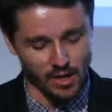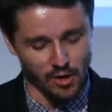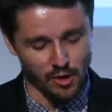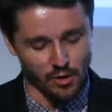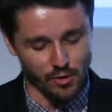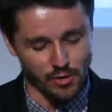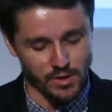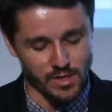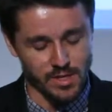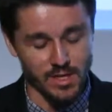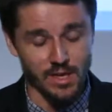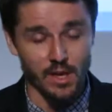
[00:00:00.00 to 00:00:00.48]

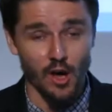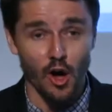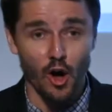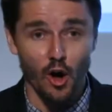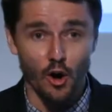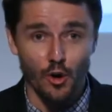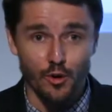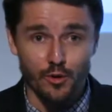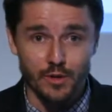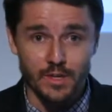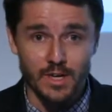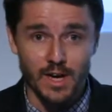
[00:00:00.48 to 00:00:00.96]
who's the
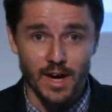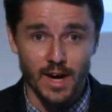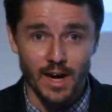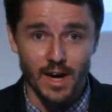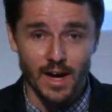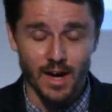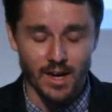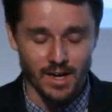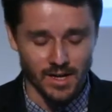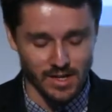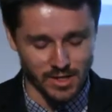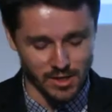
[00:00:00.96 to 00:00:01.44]

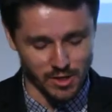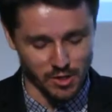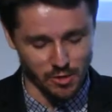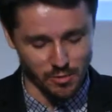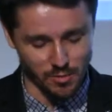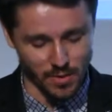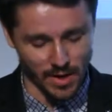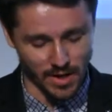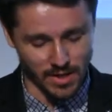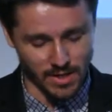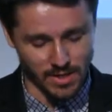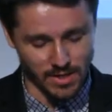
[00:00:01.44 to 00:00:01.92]
OTARC
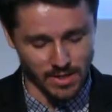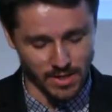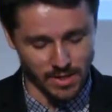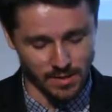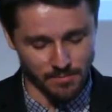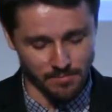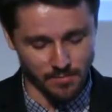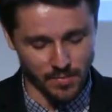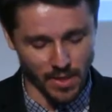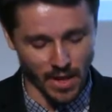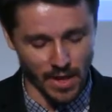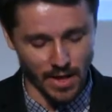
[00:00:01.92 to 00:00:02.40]
Director